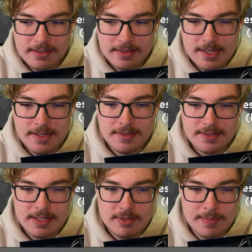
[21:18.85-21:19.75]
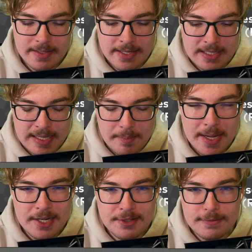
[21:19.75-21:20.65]
There doesn't seem to be any like
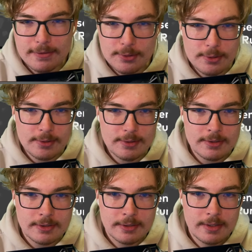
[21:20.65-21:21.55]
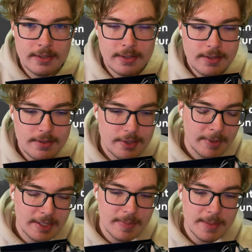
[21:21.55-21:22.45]
major flaw or
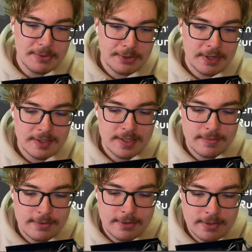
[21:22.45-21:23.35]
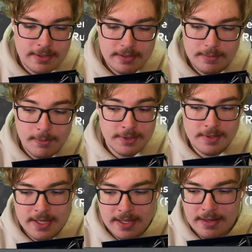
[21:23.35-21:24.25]
something that people were asking for that
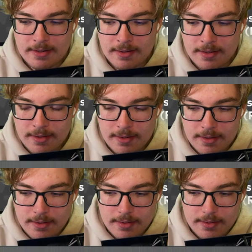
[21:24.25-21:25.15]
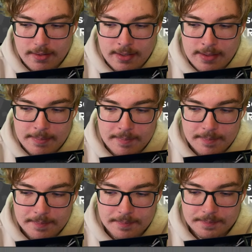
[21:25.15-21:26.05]
wasn't there. I
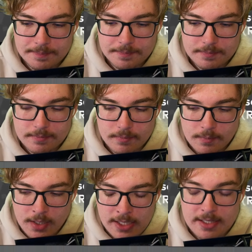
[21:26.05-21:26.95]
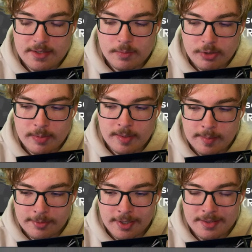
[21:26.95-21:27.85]
think it's appropriately
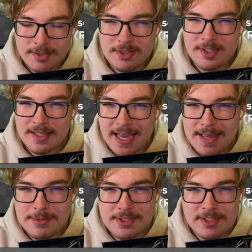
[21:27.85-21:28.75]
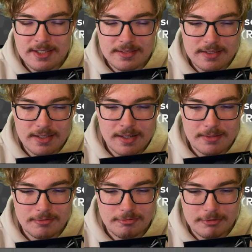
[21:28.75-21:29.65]
priced. It's just the games that
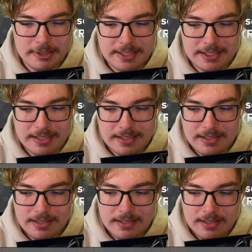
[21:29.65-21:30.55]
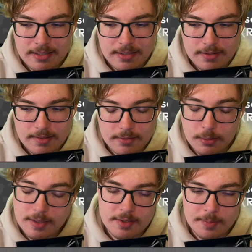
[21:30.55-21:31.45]
aren't really, or
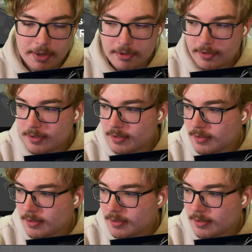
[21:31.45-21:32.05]
at least Mario Kart.